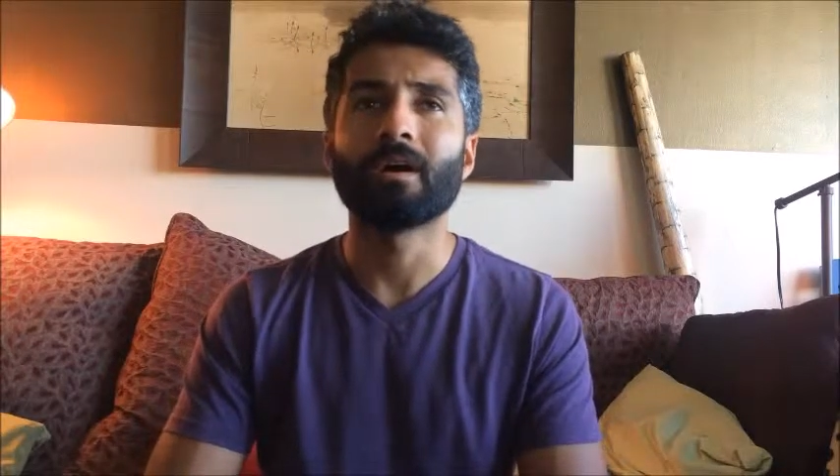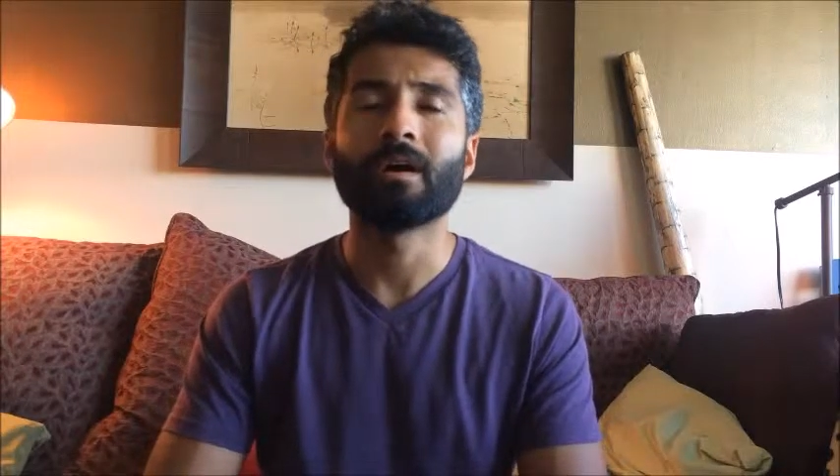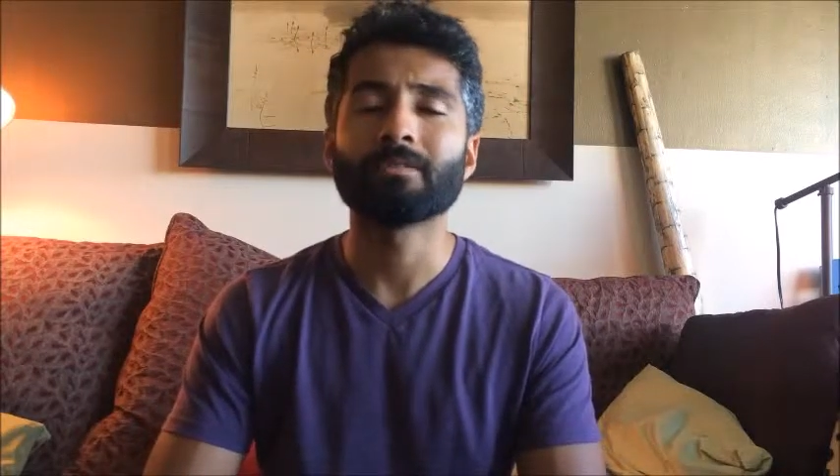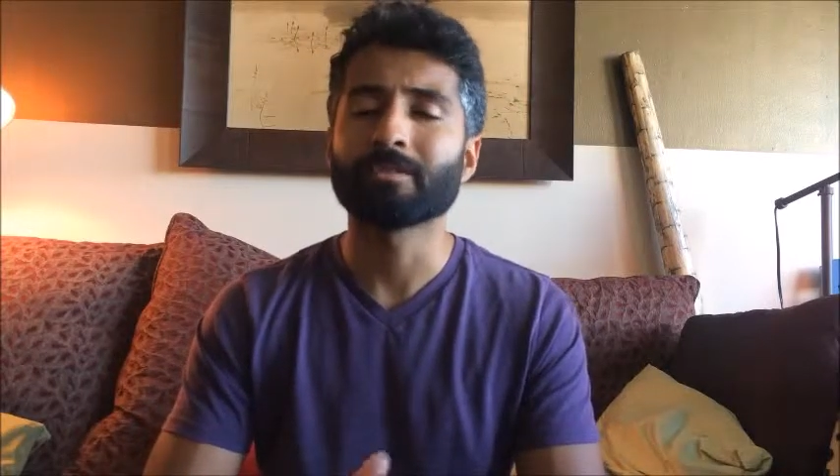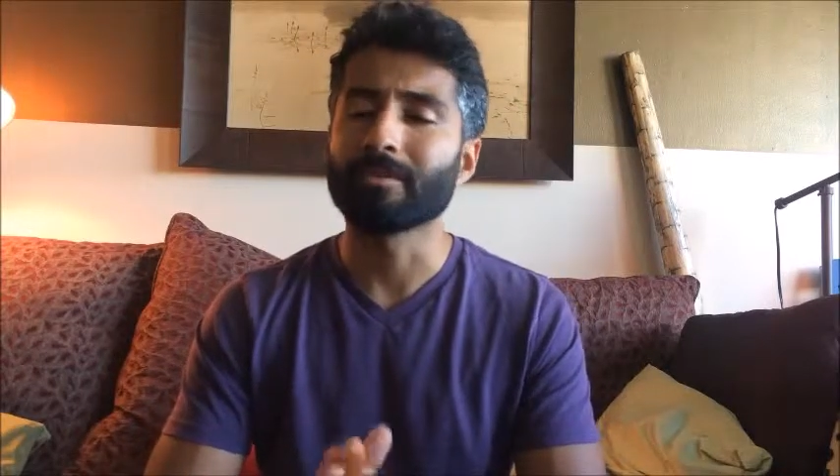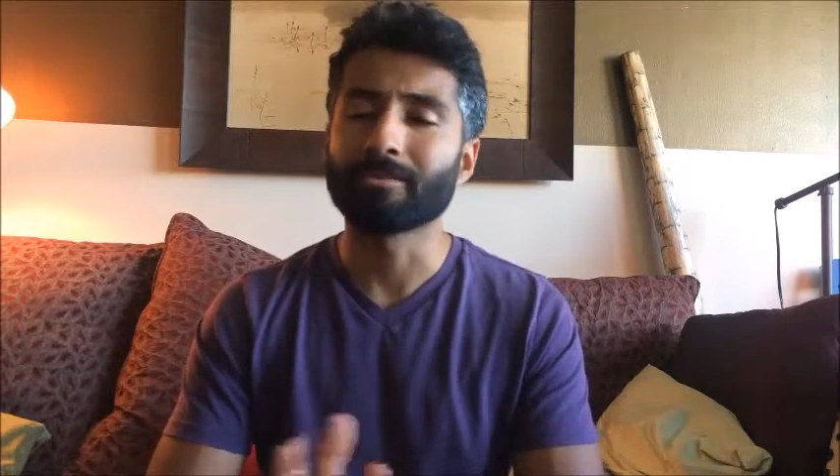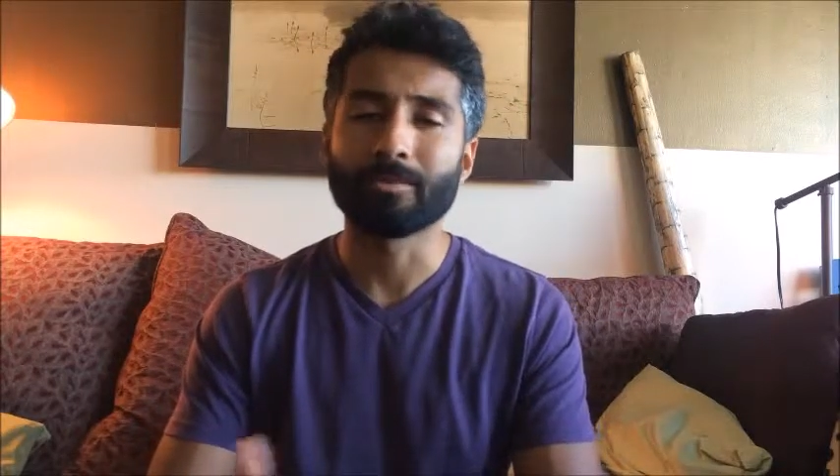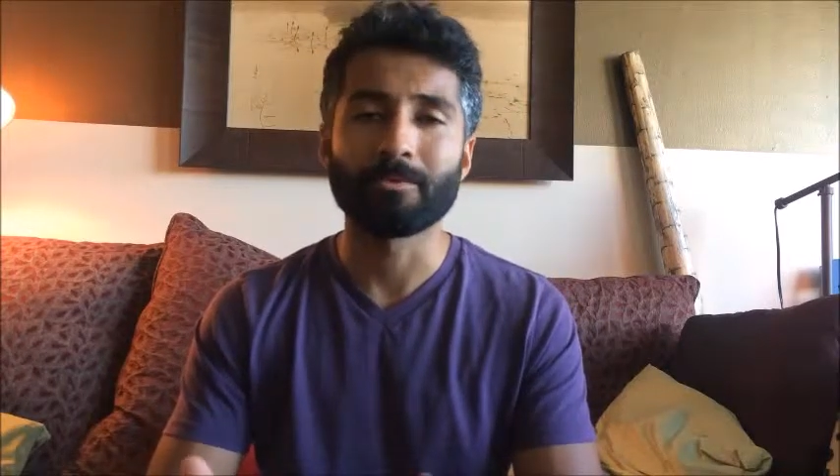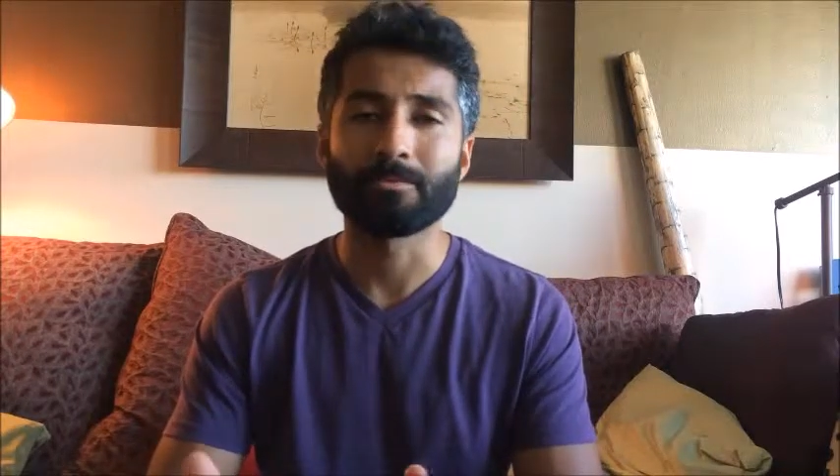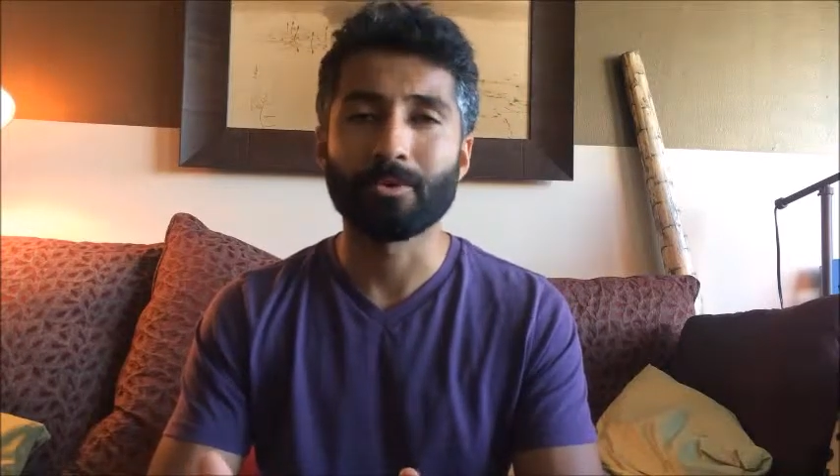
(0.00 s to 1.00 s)
obviously I have
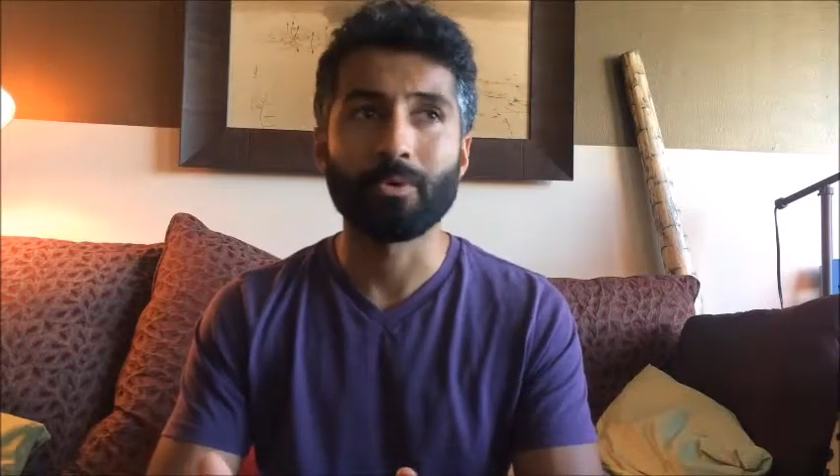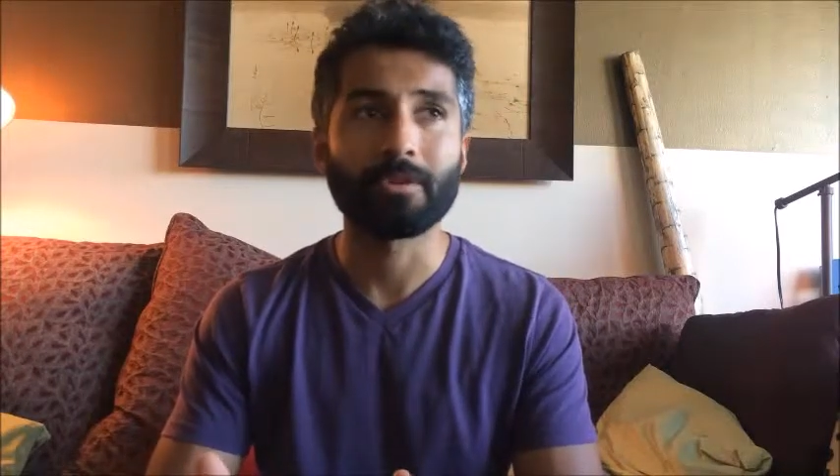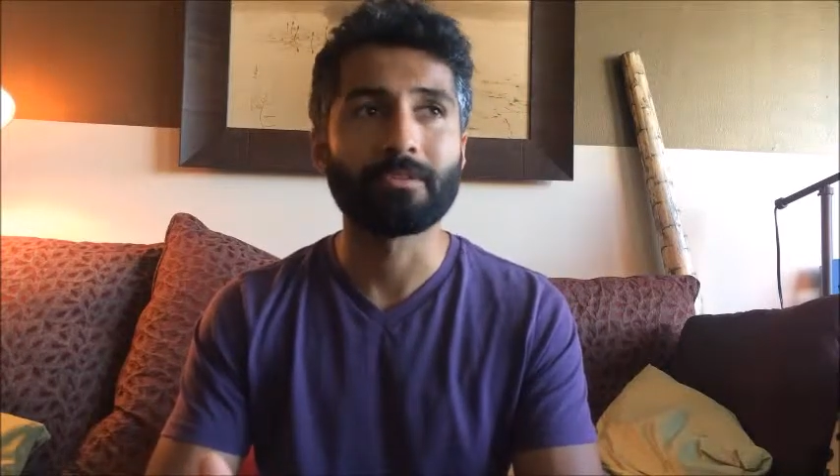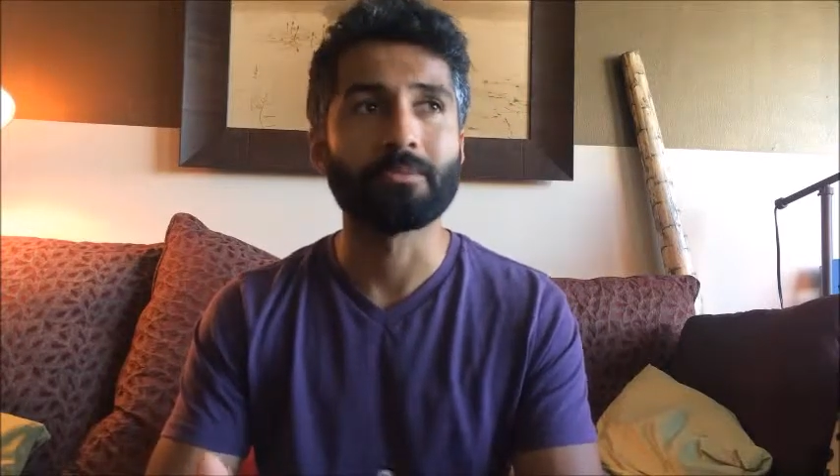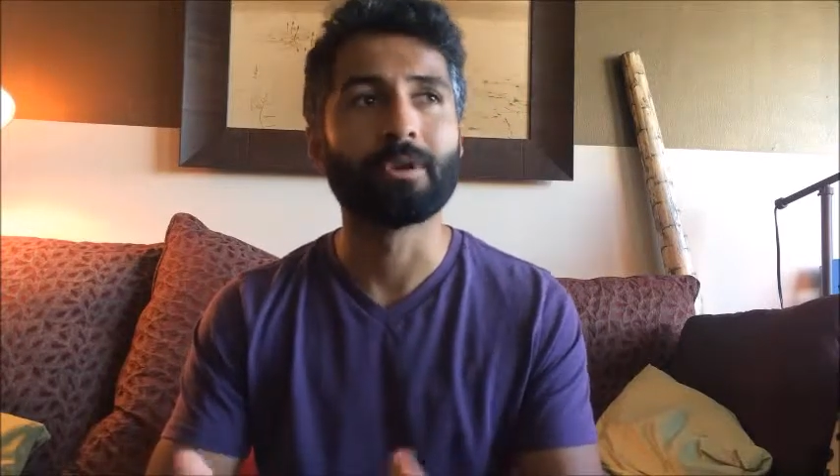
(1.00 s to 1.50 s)
so much more work to do,